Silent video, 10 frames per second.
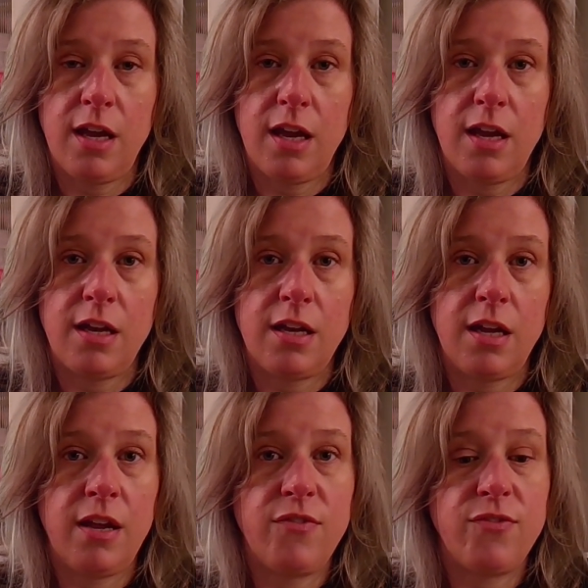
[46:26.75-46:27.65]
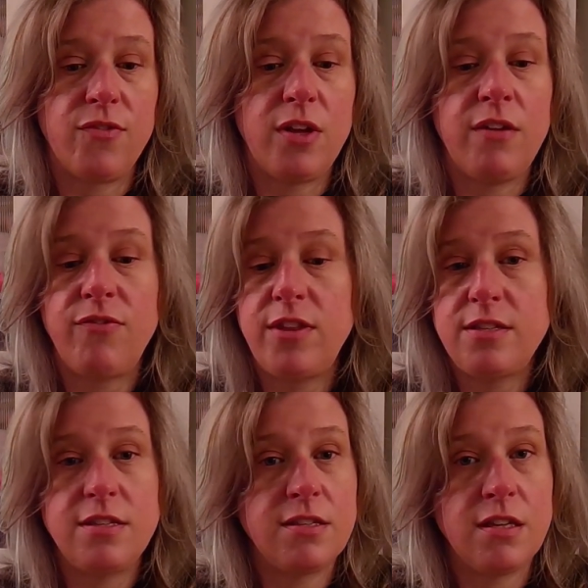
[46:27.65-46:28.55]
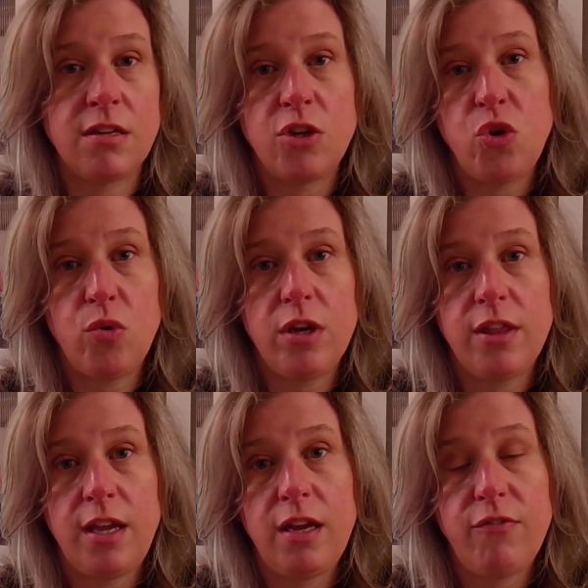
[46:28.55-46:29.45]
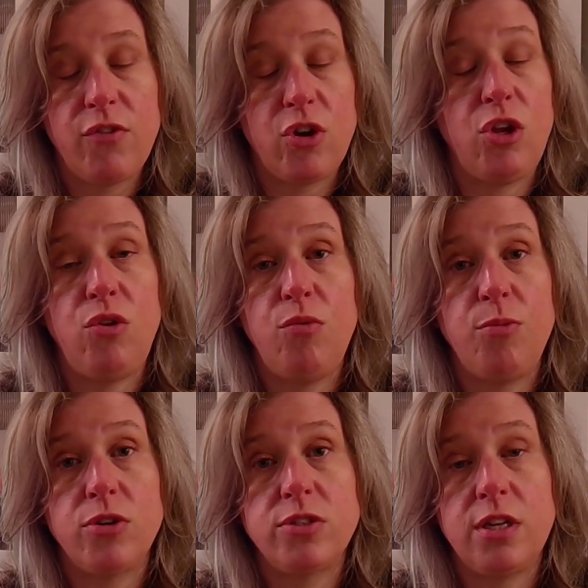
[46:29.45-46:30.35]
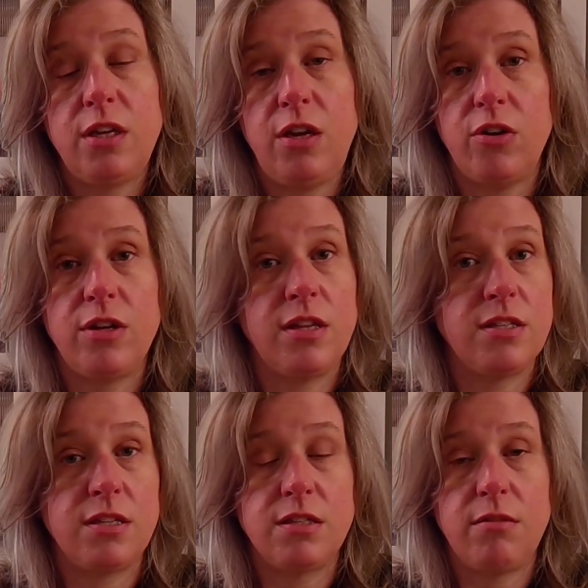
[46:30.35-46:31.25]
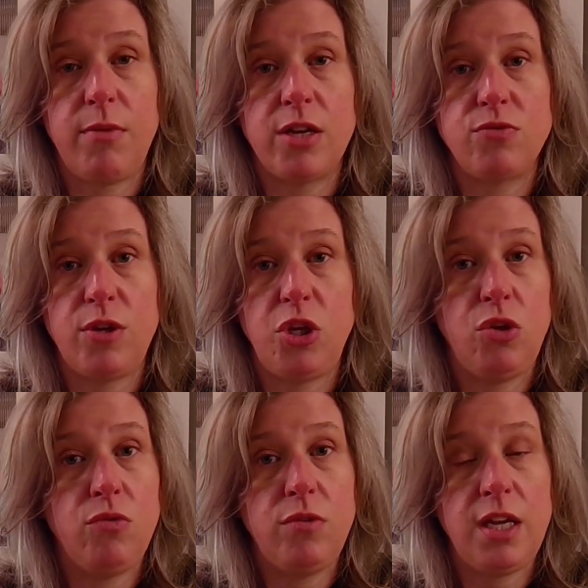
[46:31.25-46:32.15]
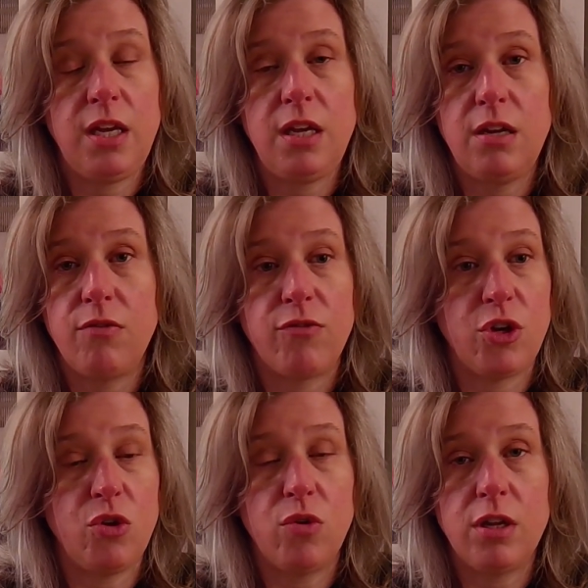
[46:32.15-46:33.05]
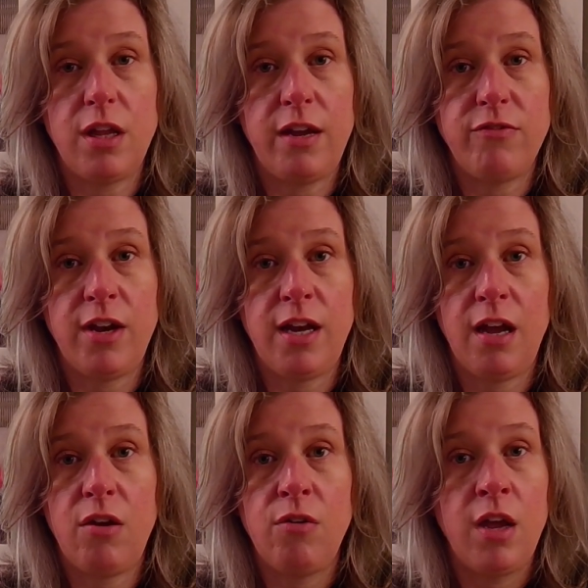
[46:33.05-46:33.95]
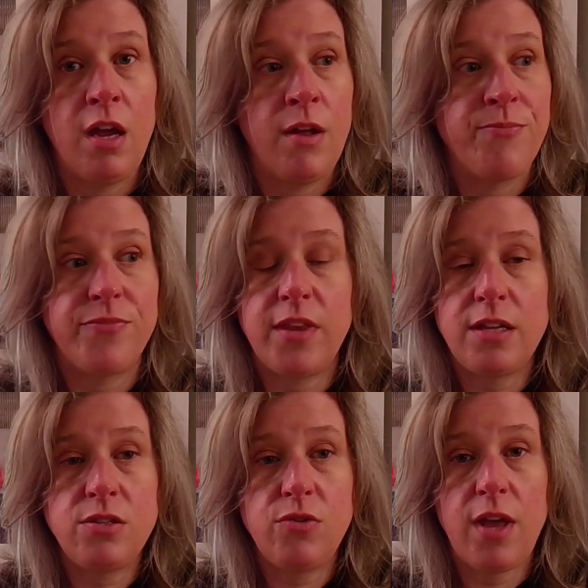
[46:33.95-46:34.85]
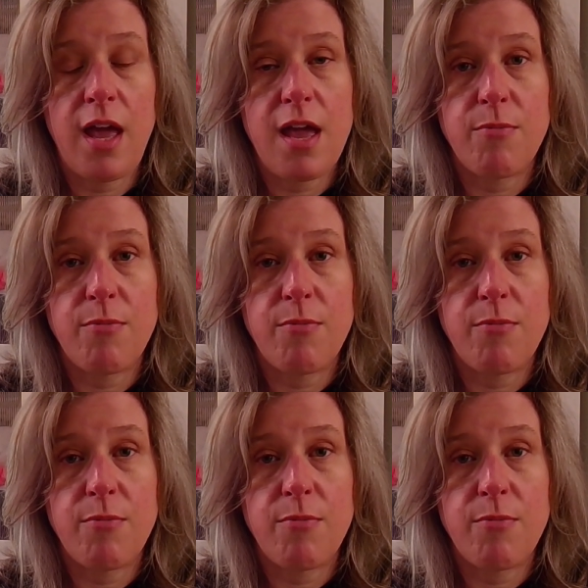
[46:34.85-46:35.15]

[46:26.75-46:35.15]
And if this isn't your thing for you personally, or this doesn't match what you need for your life right now, that's okay.